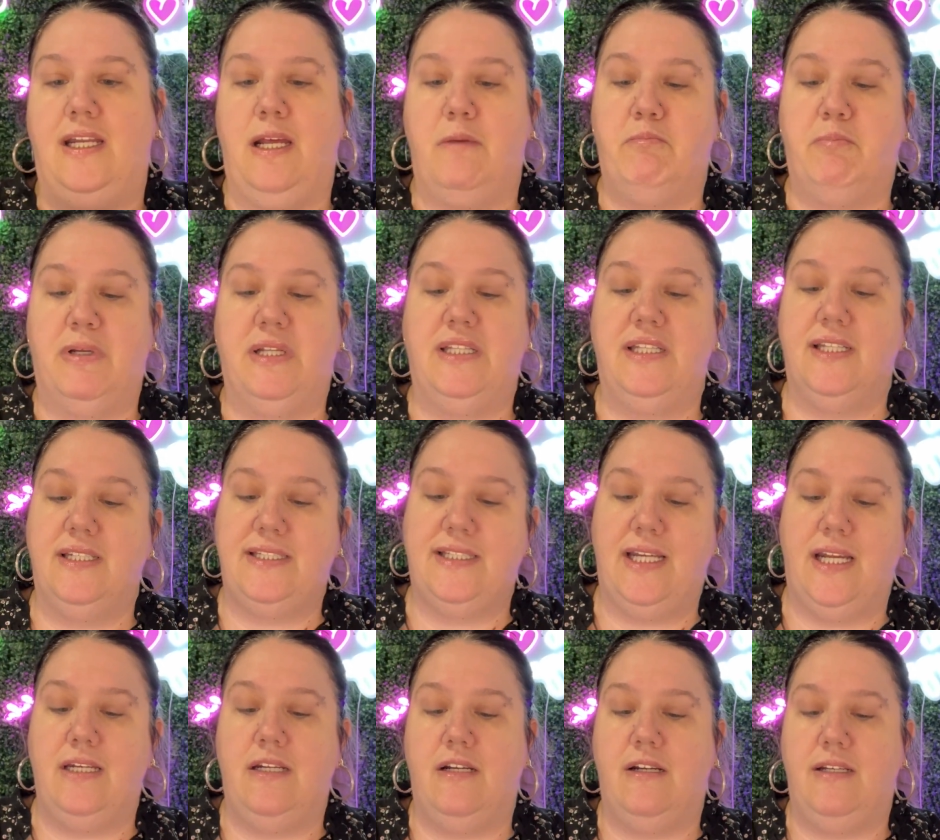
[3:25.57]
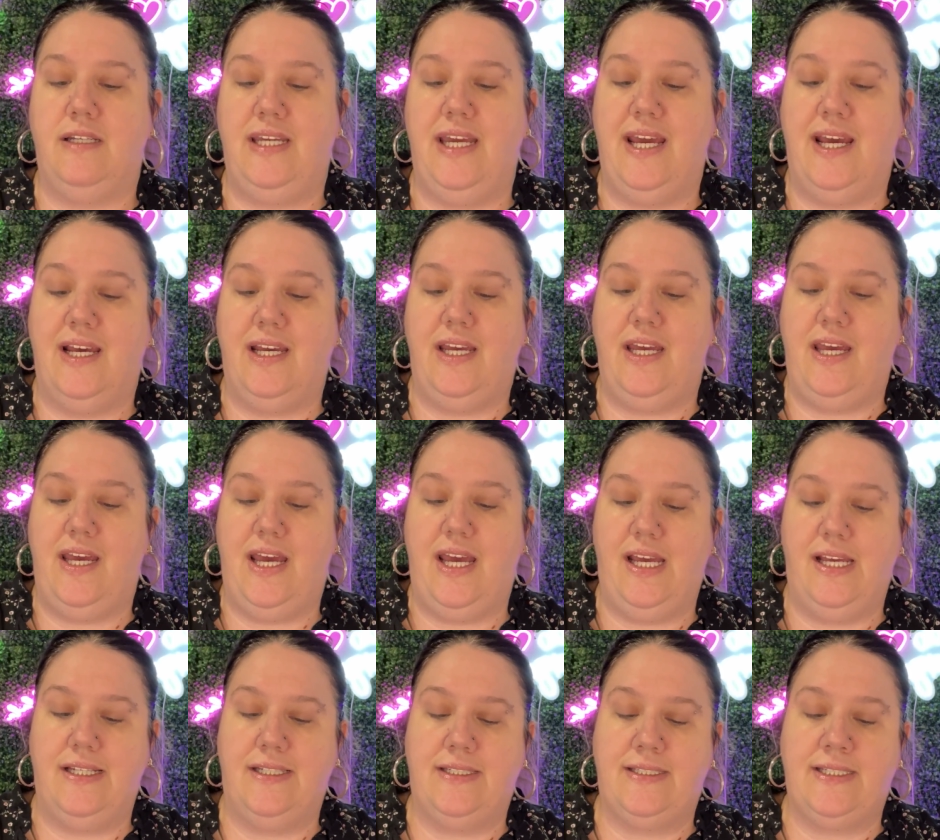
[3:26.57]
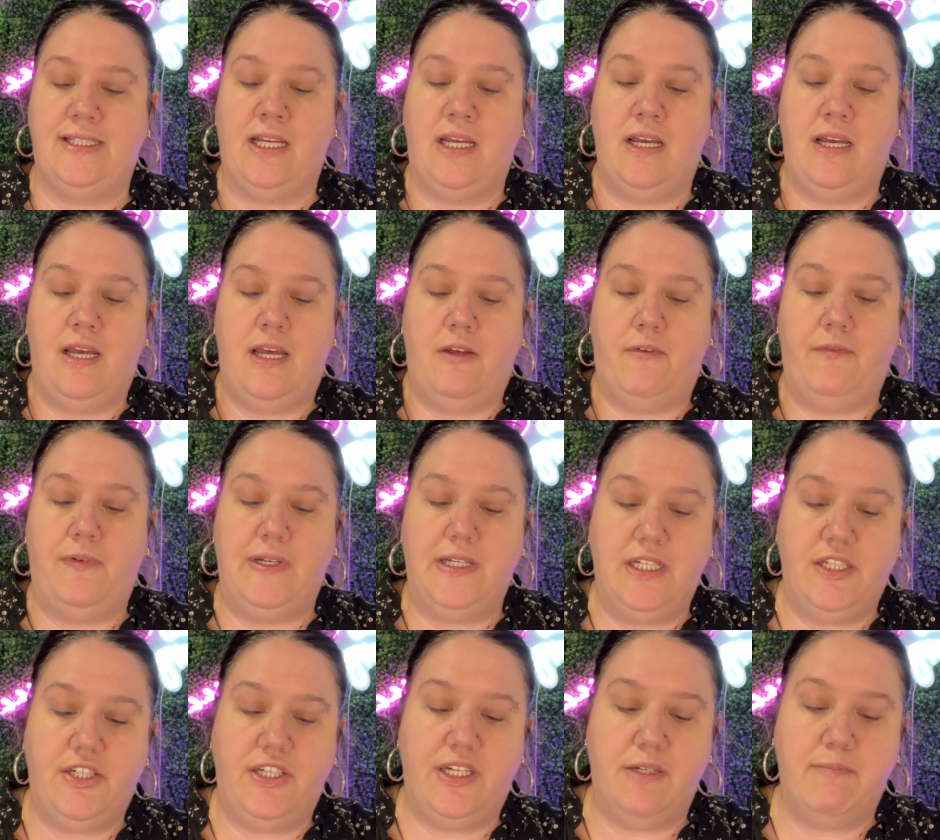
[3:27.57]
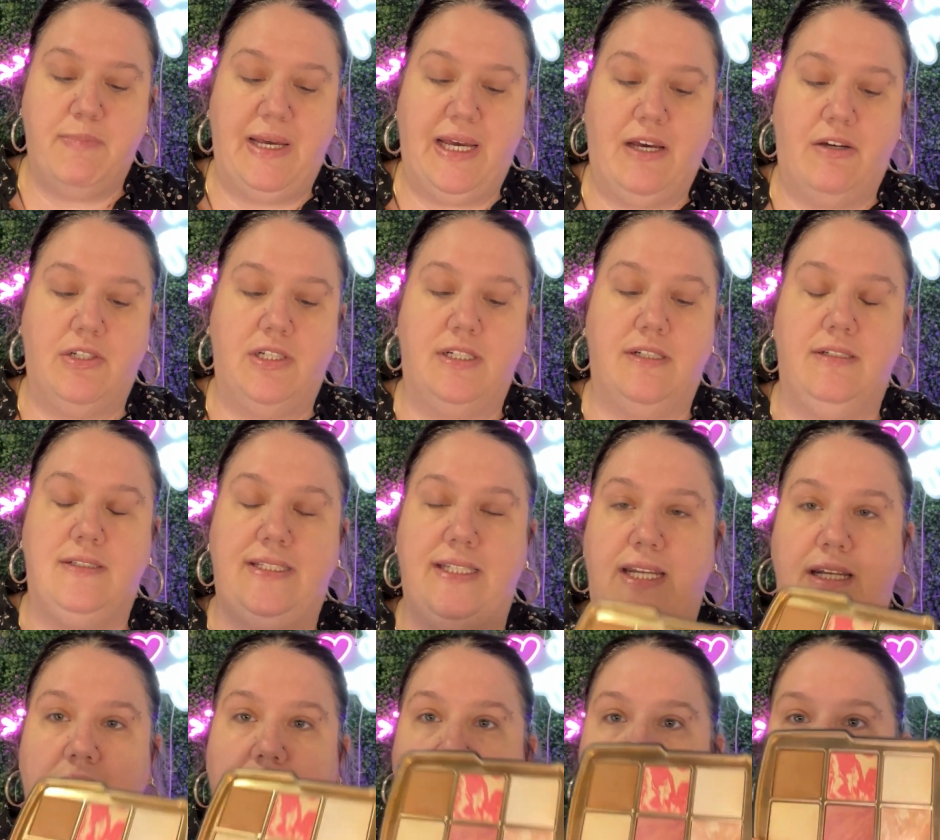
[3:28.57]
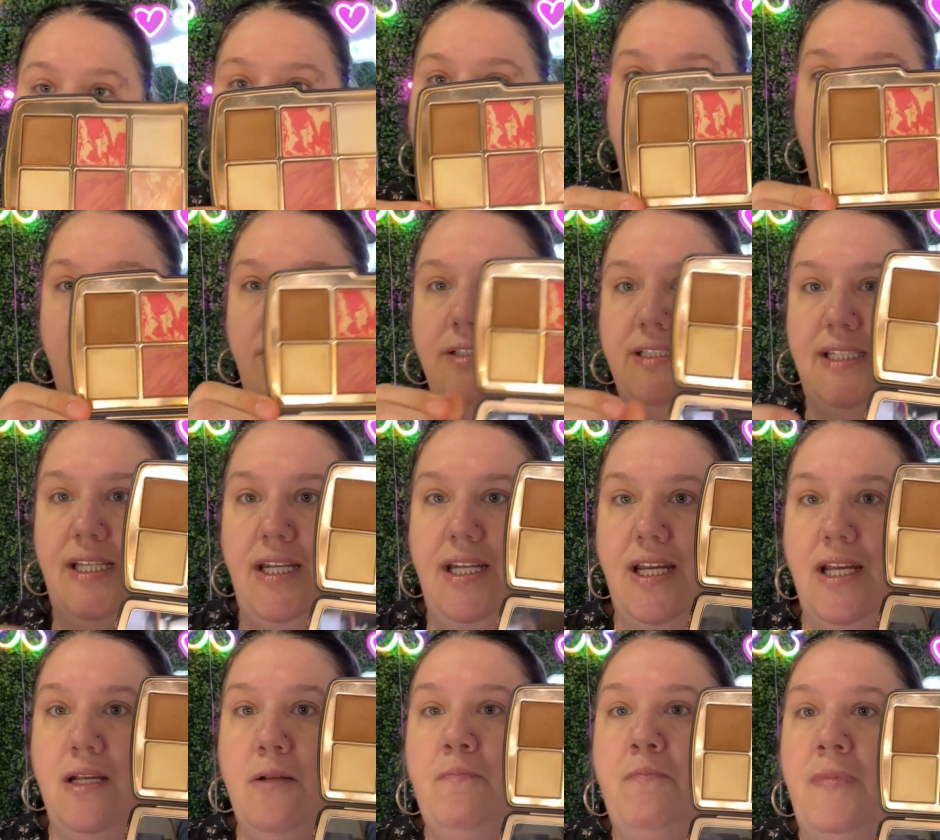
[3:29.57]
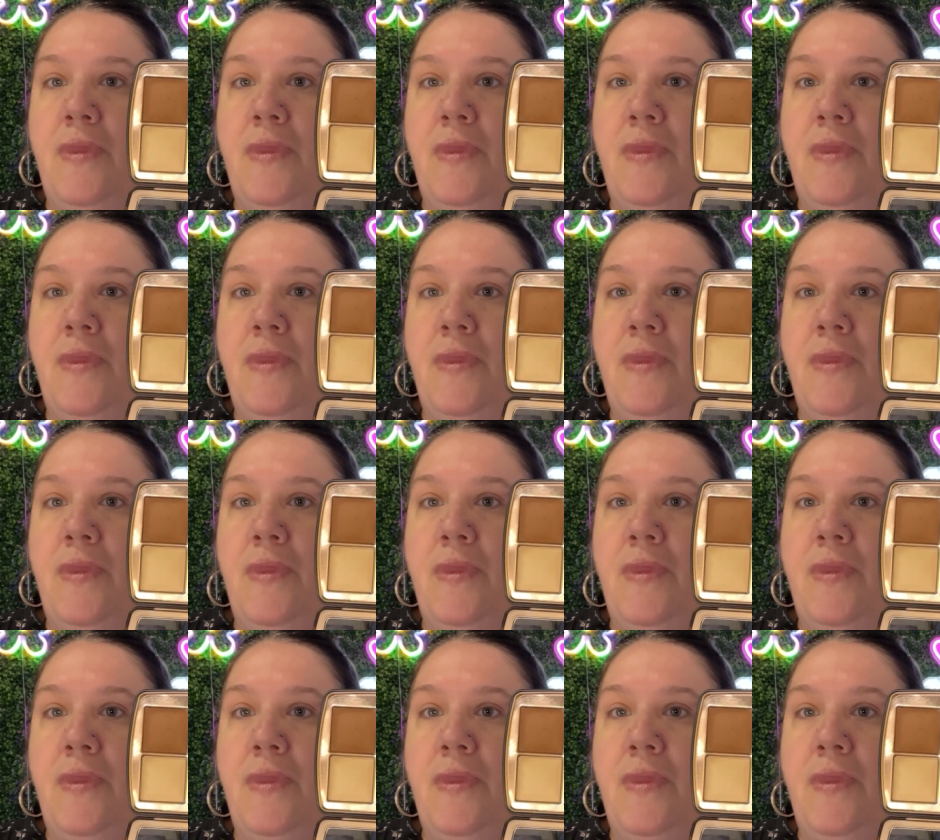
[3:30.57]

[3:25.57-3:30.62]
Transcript: I put this in there. Yeah, it has finishing powders and highlighters in it,